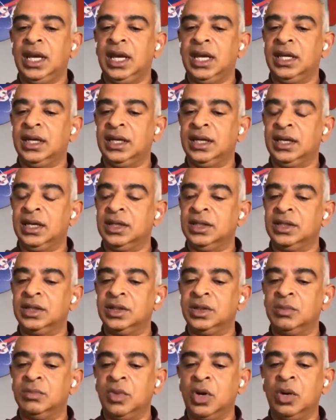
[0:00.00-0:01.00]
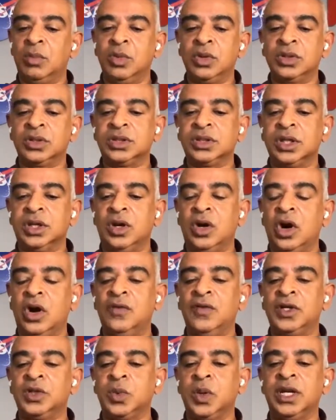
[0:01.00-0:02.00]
And almost over